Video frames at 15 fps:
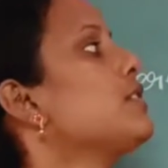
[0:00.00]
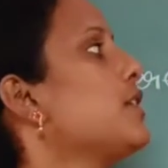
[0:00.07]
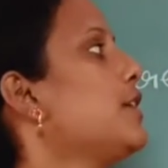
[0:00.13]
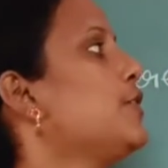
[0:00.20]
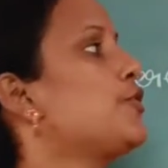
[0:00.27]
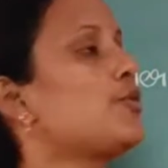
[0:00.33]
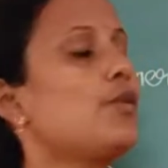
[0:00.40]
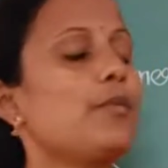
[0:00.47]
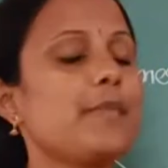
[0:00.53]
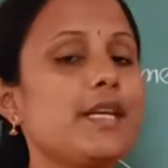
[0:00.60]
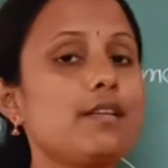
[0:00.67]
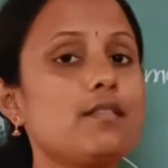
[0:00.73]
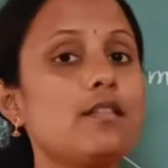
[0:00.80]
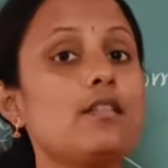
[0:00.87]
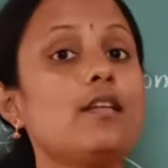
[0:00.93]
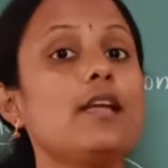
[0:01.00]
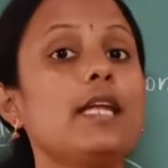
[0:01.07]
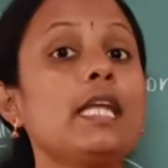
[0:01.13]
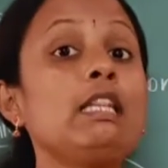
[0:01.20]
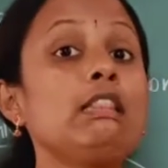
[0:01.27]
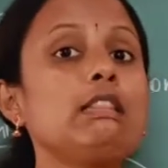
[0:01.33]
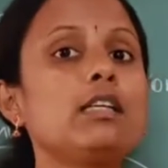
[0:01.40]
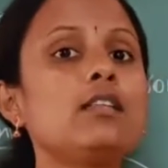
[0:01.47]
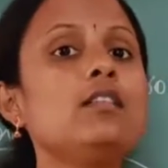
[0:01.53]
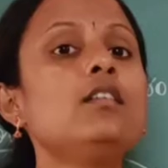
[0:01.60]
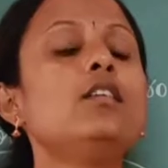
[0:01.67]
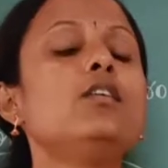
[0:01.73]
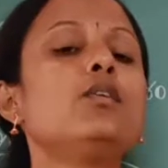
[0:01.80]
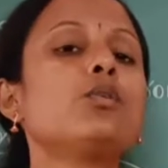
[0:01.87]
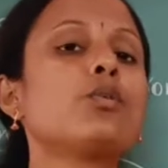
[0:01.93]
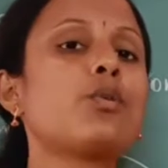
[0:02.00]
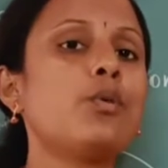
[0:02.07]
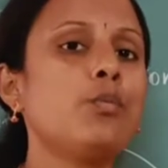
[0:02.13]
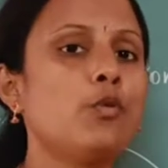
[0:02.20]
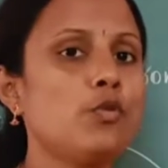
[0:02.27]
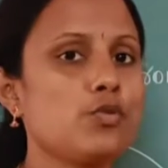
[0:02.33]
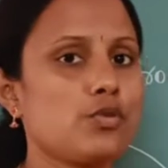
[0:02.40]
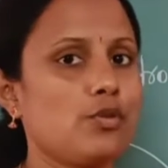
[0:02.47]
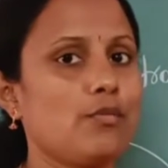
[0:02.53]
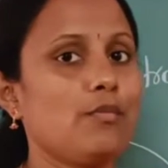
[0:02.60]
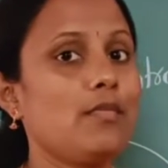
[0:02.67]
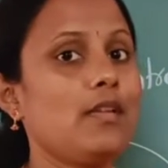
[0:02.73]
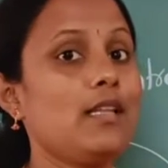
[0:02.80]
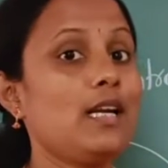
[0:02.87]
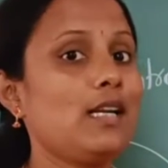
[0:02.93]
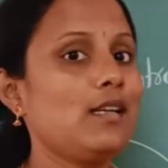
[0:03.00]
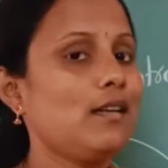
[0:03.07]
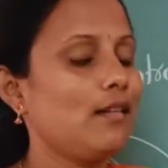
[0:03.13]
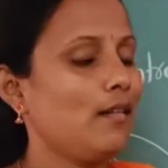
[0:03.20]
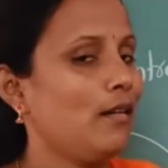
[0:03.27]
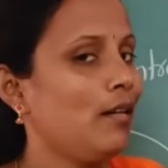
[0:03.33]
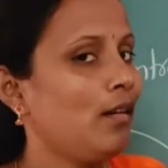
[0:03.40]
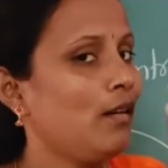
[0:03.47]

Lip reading: centromere in the chromosome. That